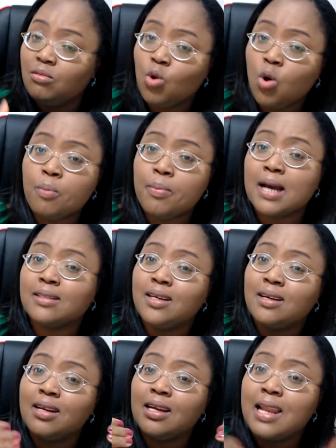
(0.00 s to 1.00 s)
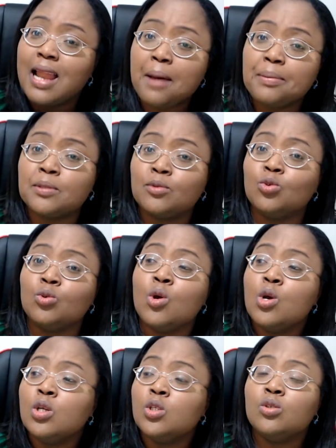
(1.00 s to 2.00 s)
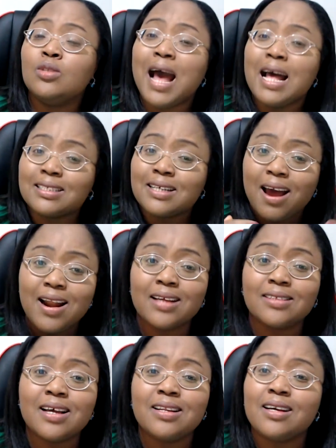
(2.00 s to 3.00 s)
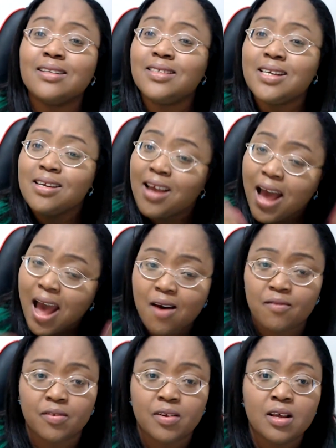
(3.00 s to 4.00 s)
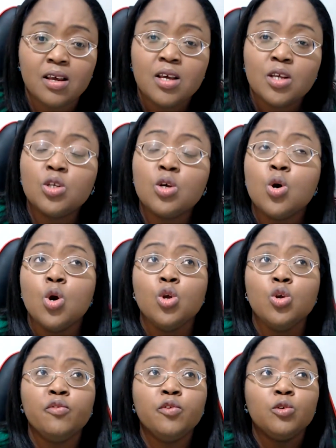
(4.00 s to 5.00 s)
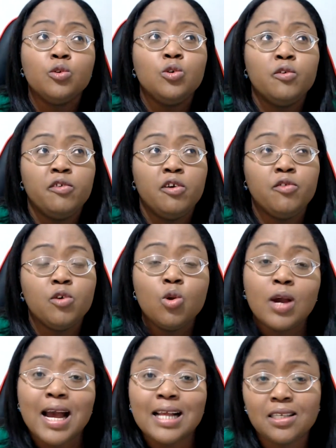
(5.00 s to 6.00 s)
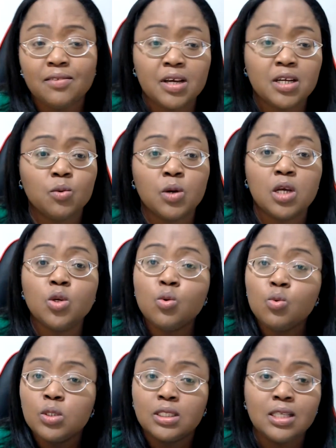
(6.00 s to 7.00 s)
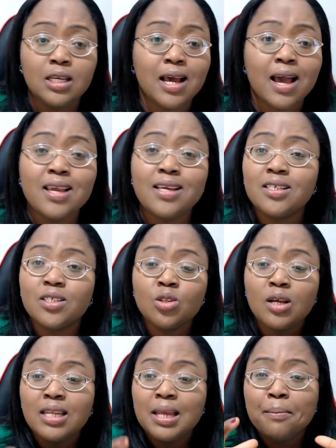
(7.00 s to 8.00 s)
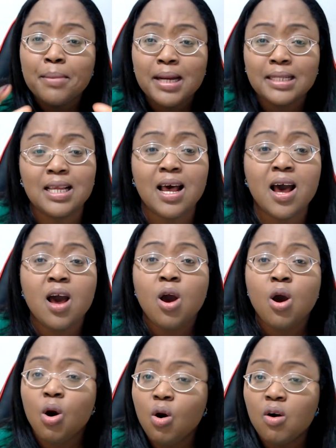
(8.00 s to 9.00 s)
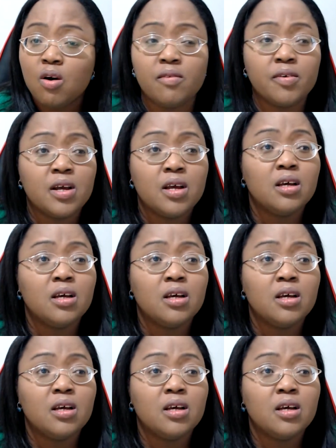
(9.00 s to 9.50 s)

go back, they relapse to that character that they have. So if you look at it very well, you will see that it is not a matter of